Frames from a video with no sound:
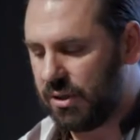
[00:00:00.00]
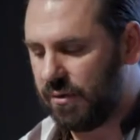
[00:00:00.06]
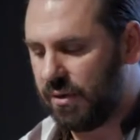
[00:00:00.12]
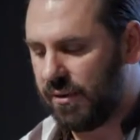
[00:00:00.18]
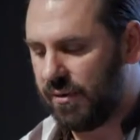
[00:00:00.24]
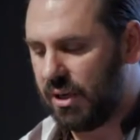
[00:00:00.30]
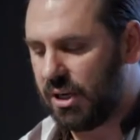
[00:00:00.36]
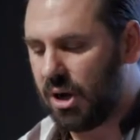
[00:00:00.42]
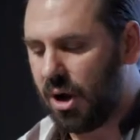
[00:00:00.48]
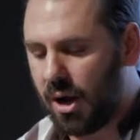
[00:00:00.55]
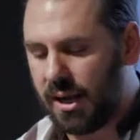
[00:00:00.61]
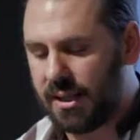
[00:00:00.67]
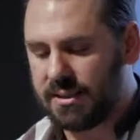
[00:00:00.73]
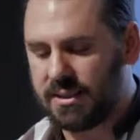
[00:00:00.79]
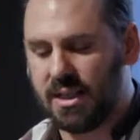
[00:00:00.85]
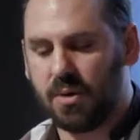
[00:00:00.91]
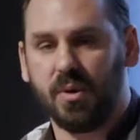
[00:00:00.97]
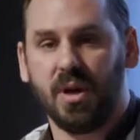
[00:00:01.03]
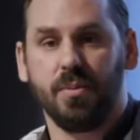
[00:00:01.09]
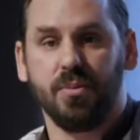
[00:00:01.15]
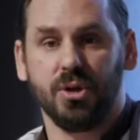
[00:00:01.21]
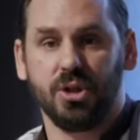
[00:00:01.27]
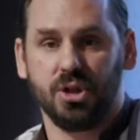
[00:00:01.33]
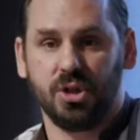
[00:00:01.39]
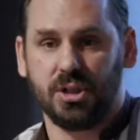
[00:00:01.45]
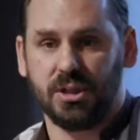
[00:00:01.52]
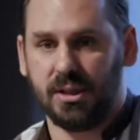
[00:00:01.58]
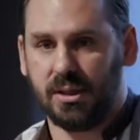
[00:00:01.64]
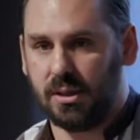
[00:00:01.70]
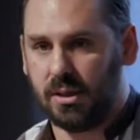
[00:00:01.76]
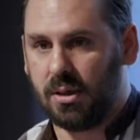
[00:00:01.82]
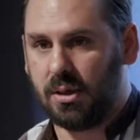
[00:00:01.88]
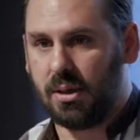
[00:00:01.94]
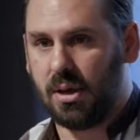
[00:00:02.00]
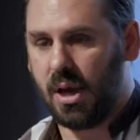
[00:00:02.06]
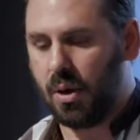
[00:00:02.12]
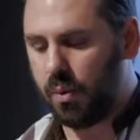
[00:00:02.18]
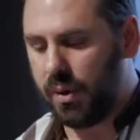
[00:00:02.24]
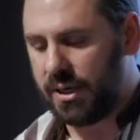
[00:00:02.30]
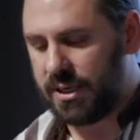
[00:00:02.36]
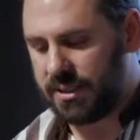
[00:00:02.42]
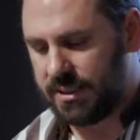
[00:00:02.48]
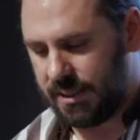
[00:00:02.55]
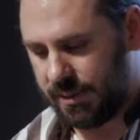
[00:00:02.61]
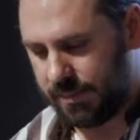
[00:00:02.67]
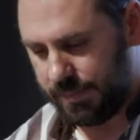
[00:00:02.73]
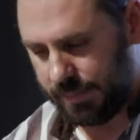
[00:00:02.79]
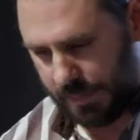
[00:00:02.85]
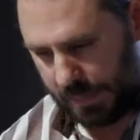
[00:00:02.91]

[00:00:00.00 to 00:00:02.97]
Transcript: of living kinds that we are producing and witnessing.